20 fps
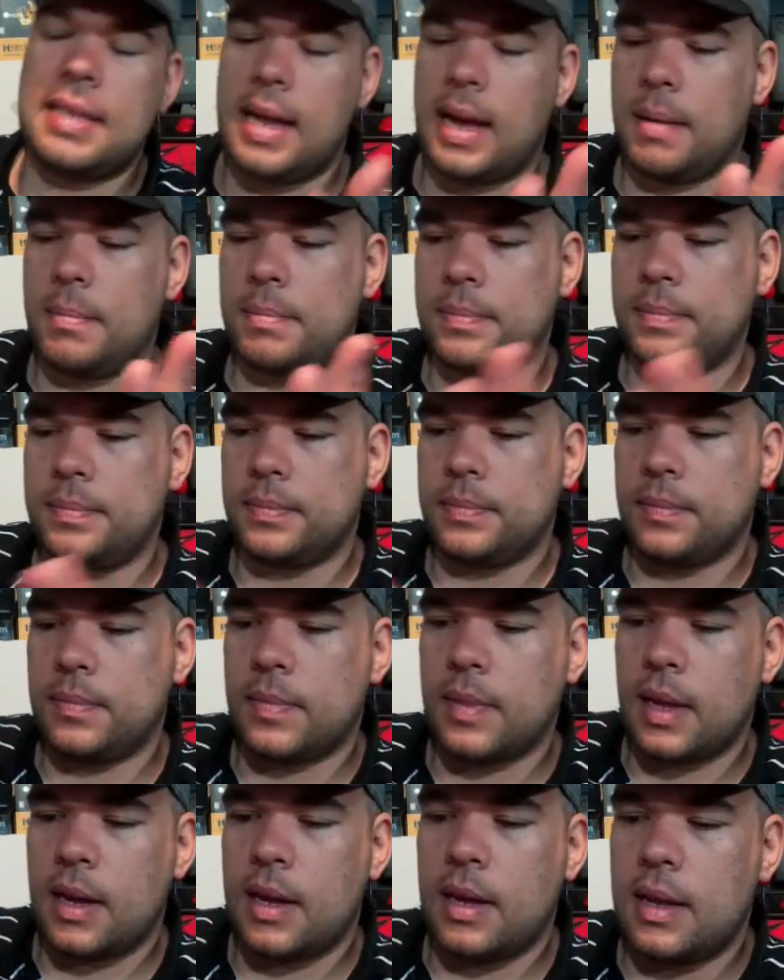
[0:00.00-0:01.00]
up,
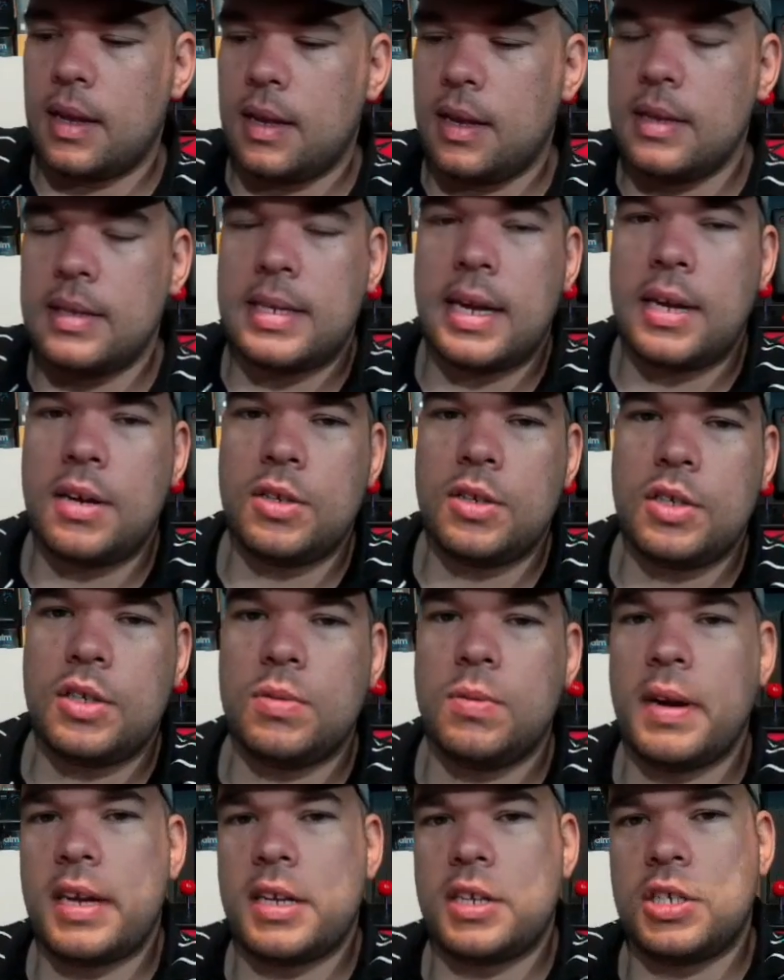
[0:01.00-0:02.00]
Nintendo
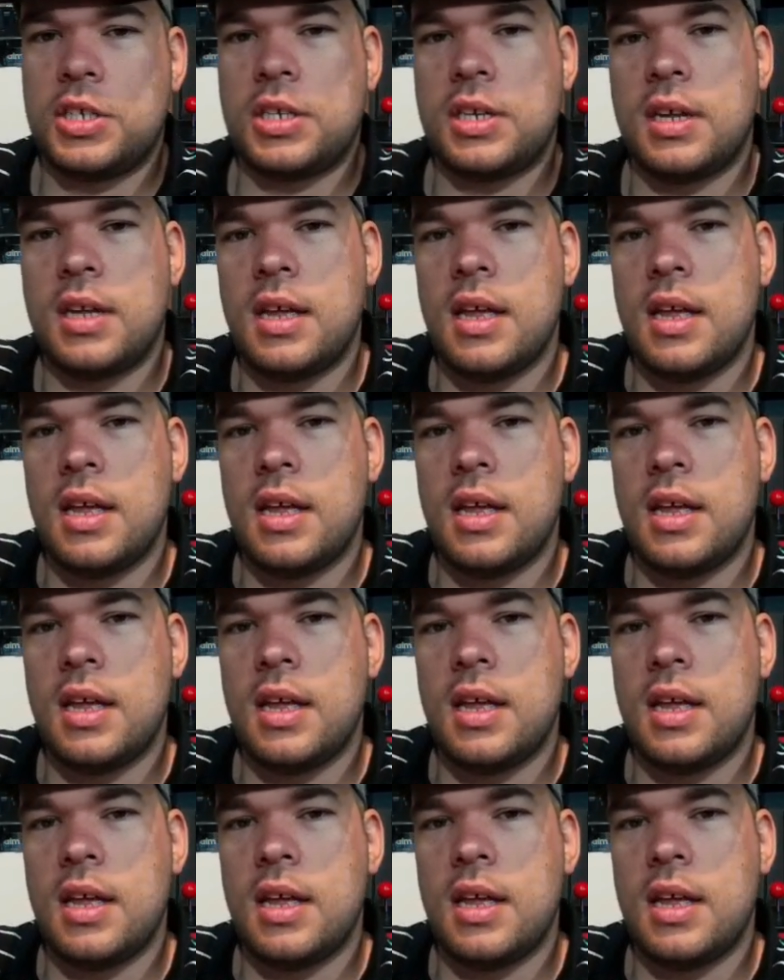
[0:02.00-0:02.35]
Switch.